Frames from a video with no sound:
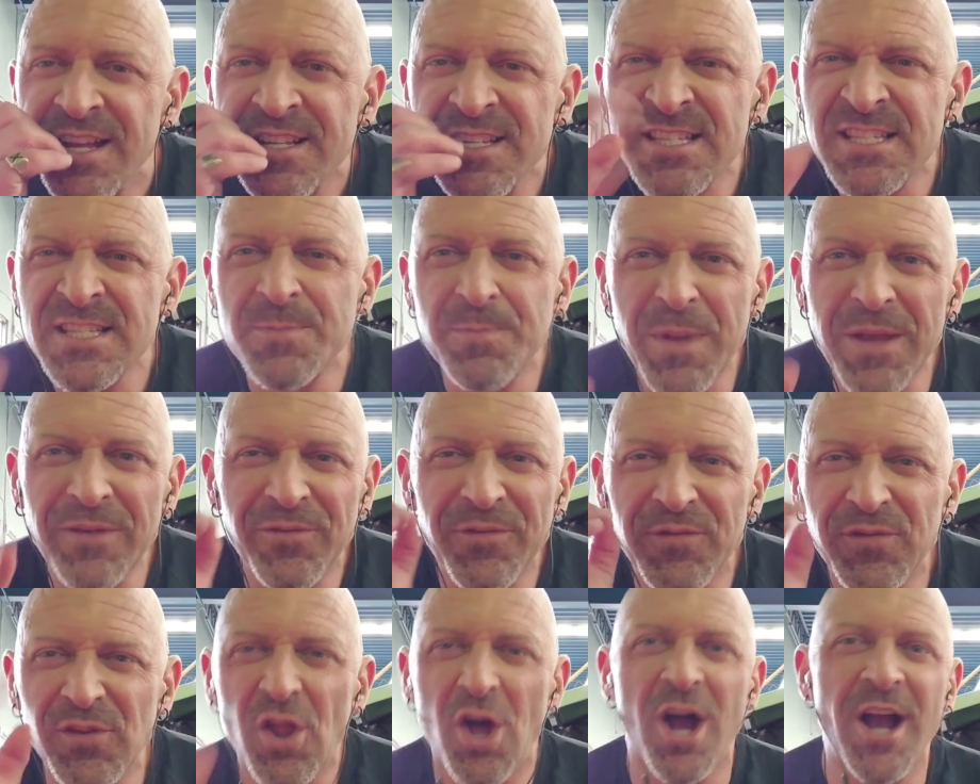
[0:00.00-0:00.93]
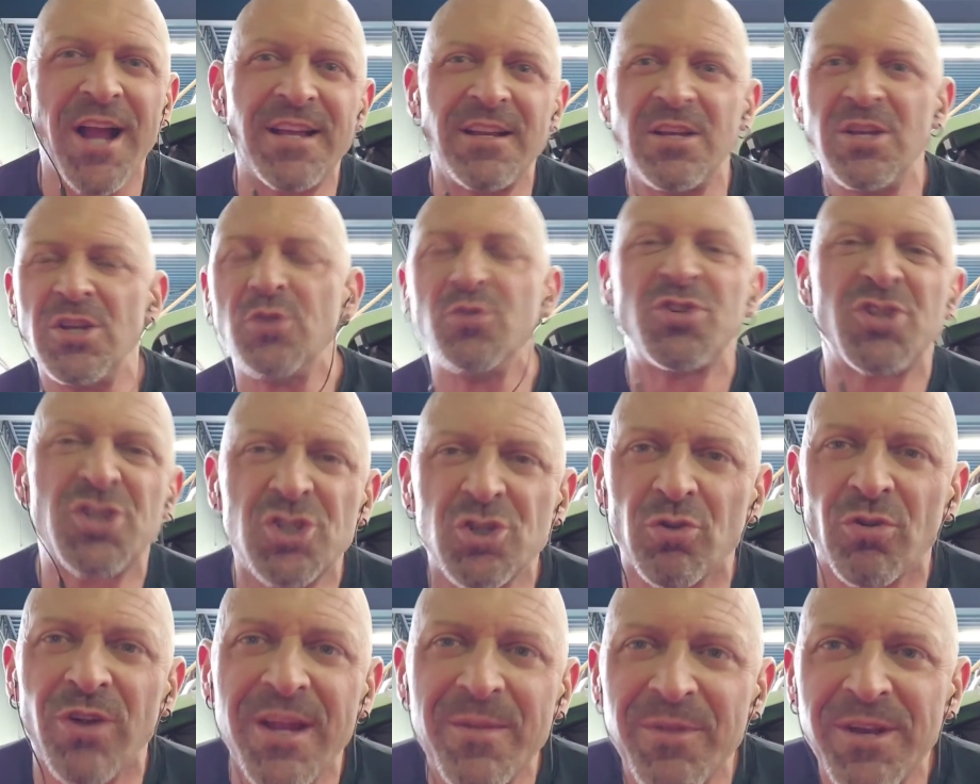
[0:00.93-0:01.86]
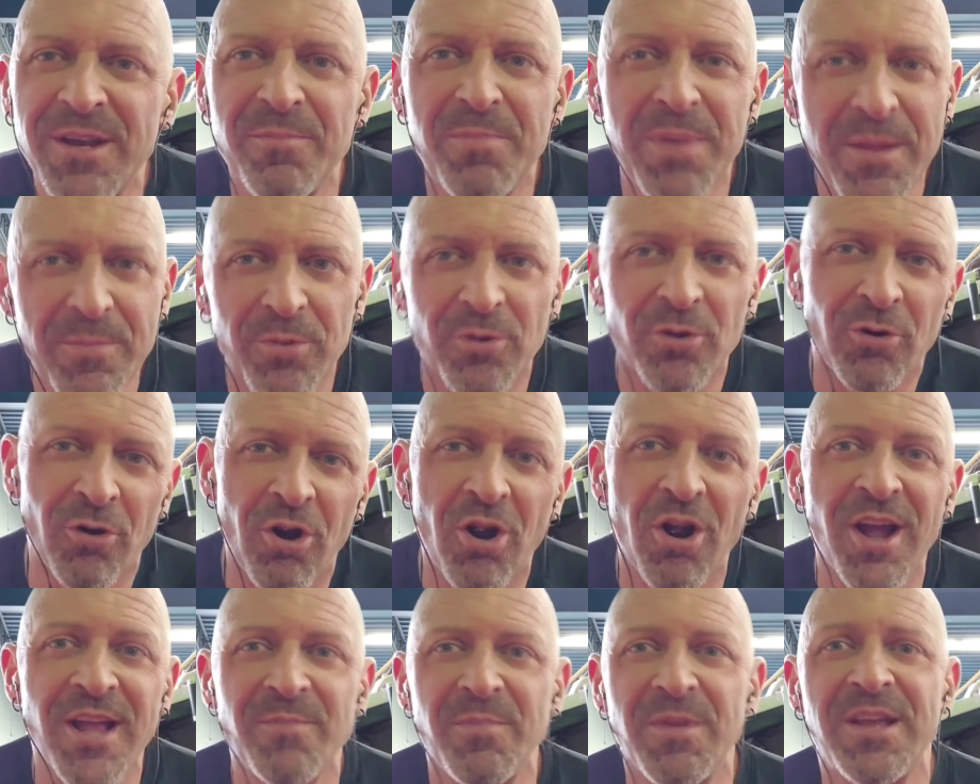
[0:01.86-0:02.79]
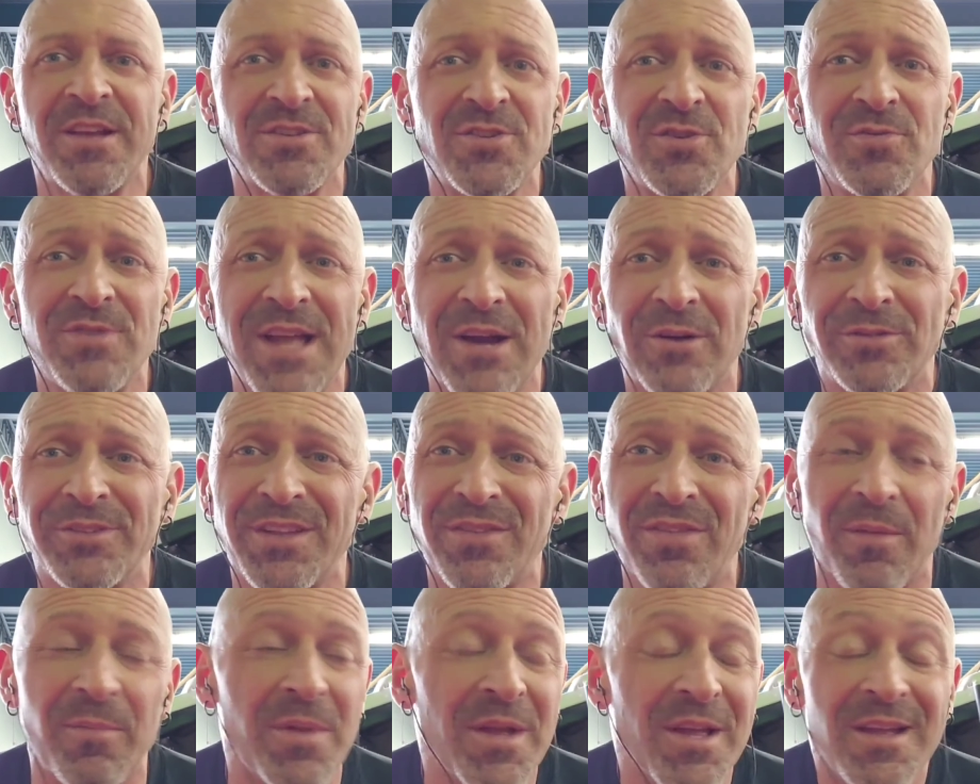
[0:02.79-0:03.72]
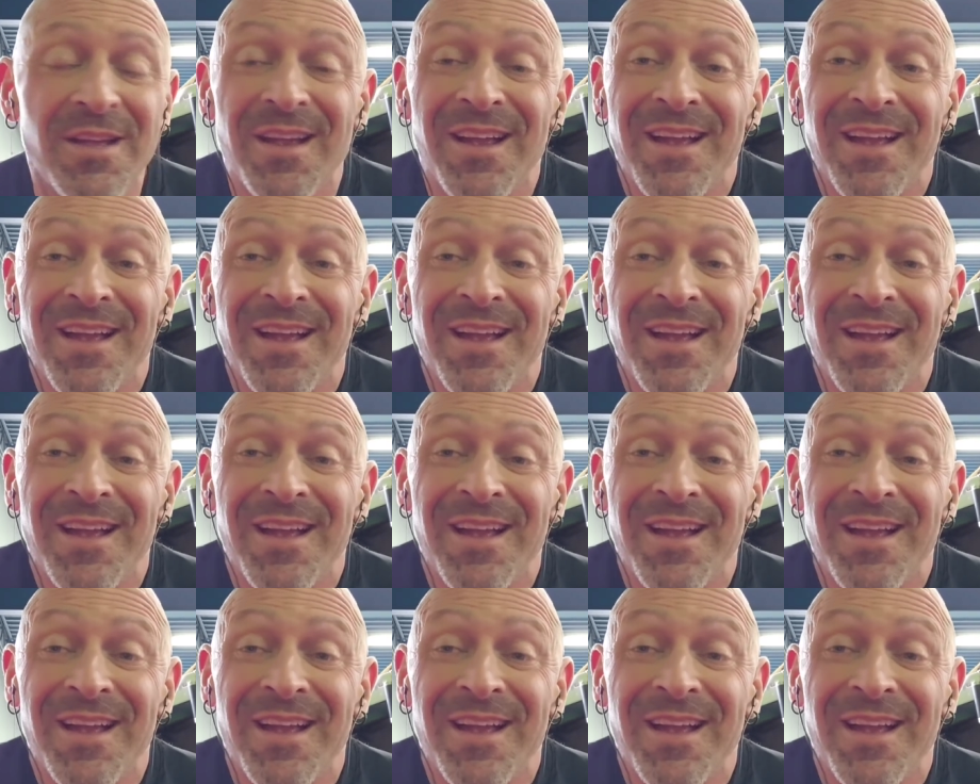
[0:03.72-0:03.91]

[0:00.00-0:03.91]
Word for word: spit flying and you screaming and people crying because you yelled at them.